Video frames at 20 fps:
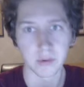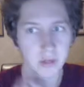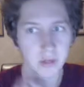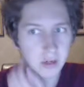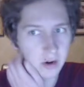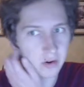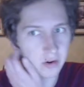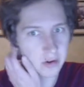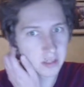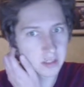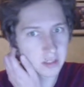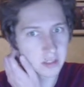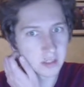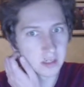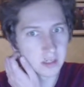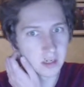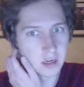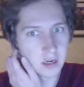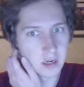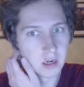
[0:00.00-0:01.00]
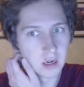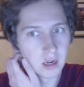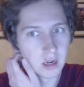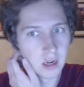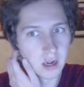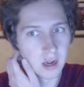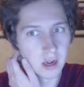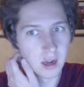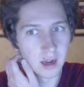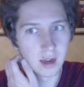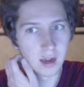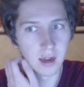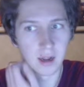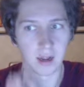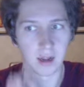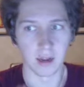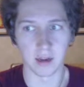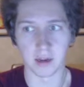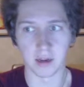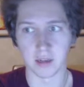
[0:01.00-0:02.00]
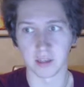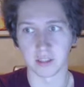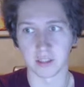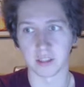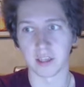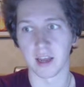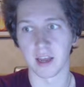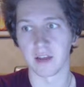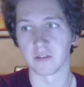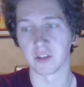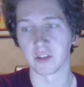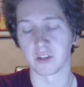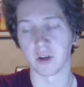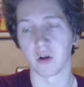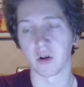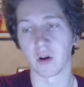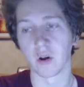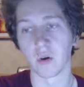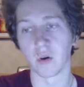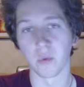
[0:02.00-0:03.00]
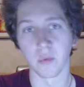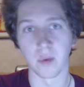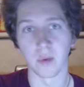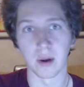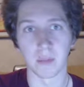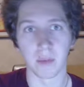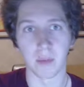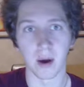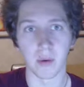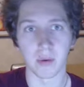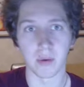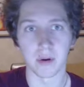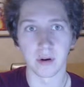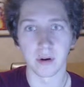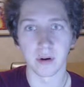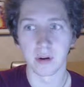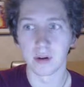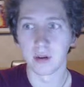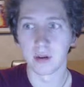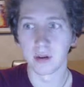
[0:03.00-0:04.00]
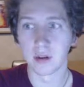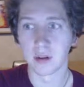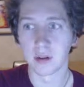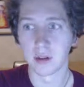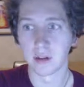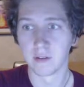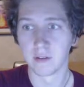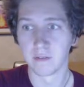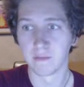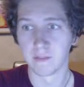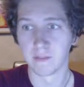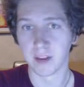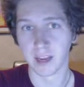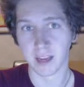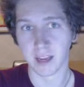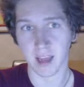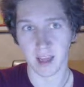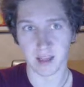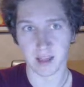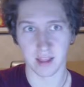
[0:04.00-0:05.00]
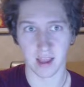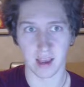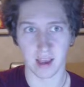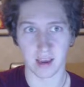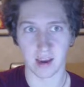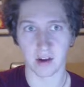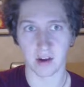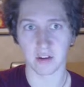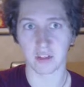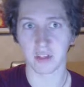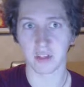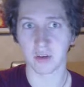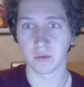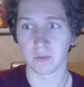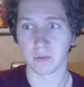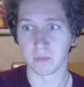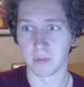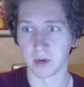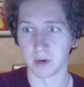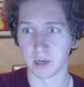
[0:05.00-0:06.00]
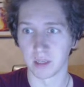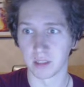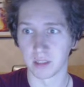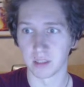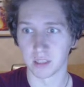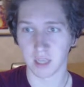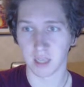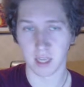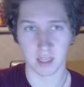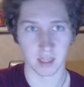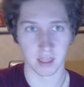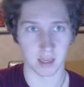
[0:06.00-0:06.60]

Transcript: Courage, because they have so low willpower. Finn can take Carousel, but Skid